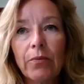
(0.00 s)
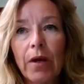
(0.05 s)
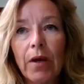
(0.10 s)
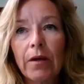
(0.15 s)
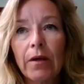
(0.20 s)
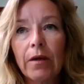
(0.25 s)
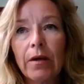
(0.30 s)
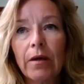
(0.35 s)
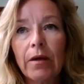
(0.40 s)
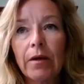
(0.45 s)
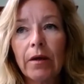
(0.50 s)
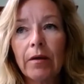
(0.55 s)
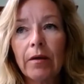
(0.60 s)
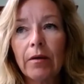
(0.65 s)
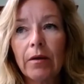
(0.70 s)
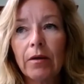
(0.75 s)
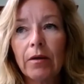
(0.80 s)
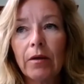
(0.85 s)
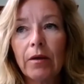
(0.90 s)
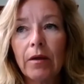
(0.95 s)

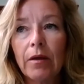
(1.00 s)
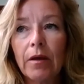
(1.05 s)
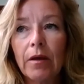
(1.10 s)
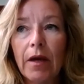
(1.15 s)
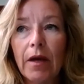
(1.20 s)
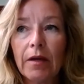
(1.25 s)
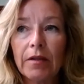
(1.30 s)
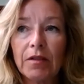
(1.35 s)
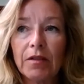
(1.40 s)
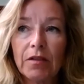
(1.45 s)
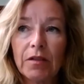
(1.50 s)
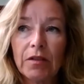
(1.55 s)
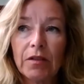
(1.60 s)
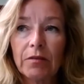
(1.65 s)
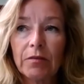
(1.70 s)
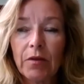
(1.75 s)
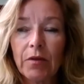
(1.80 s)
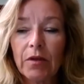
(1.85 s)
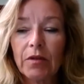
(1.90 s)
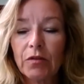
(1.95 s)

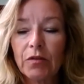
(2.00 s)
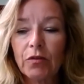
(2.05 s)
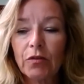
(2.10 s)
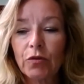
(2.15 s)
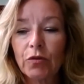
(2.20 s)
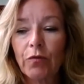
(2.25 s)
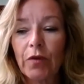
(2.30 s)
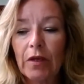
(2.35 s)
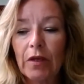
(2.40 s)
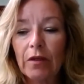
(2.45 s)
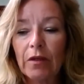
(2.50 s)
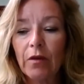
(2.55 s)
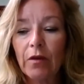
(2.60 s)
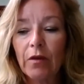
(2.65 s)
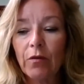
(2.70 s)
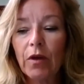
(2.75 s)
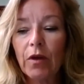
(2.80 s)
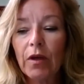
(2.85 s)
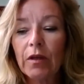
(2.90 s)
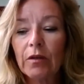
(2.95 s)
as sort of in
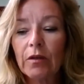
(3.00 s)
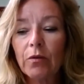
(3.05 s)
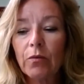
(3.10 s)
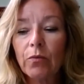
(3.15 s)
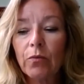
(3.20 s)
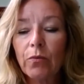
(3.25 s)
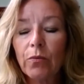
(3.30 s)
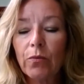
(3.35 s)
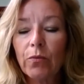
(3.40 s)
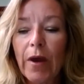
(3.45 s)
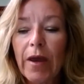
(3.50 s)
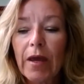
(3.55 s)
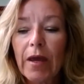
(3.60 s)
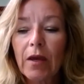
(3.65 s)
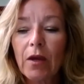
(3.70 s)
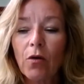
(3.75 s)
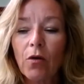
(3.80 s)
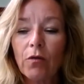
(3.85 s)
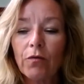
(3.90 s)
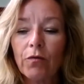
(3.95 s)
the
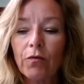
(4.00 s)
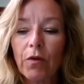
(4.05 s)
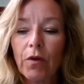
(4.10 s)
wake of